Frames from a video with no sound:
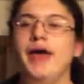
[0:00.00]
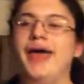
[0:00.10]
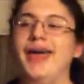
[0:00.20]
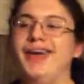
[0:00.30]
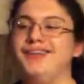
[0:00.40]

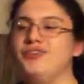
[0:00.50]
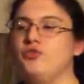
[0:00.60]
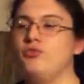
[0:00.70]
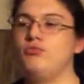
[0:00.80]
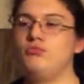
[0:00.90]
and
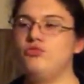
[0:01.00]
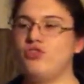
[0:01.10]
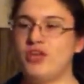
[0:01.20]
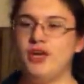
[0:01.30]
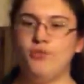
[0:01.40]

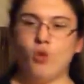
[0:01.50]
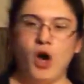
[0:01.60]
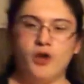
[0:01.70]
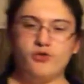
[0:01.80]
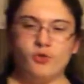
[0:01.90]
just kind of
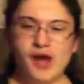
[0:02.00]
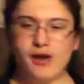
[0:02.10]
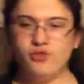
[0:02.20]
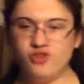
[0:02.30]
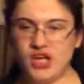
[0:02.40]
walks
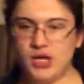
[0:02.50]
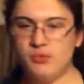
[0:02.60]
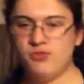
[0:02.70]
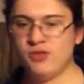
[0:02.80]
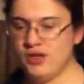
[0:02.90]
around
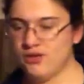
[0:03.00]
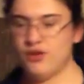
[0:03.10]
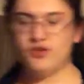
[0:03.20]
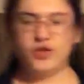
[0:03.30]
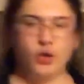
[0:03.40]
James,
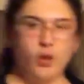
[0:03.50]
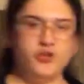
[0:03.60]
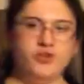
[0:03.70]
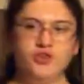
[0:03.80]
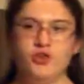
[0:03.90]
doesn't know what
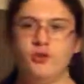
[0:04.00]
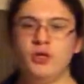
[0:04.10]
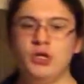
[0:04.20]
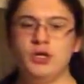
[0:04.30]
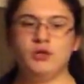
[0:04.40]
to do,
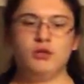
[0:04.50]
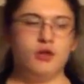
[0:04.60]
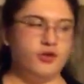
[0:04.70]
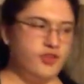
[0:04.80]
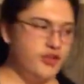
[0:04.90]

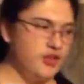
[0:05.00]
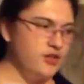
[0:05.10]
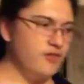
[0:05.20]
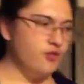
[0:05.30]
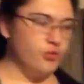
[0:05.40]
looks at the
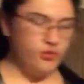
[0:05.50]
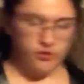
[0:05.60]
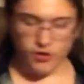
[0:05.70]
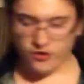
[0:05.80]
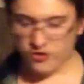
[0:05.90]

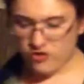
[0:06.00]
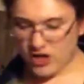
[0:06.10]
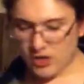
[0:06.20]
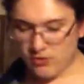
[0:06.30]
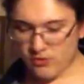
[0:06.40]
individuals, looks at
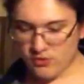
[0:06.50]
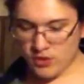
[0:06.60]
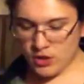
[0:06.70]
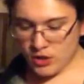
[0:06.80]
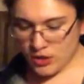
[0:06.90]
James.
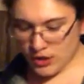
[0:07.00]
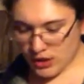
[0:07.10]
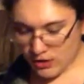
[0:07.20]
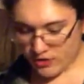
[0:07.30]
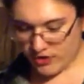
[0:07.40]

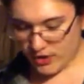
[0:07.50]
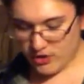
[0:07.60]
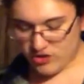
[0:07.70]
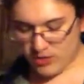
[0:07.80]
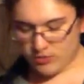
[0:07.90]
He looks down
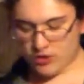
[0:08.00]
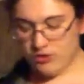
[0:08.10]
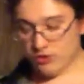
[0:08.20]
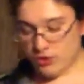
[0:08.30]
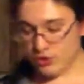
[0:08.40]
at James,
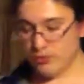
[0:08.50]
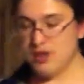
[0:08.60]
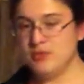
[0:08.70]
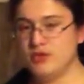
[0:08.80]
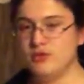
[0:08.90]
goes, you made me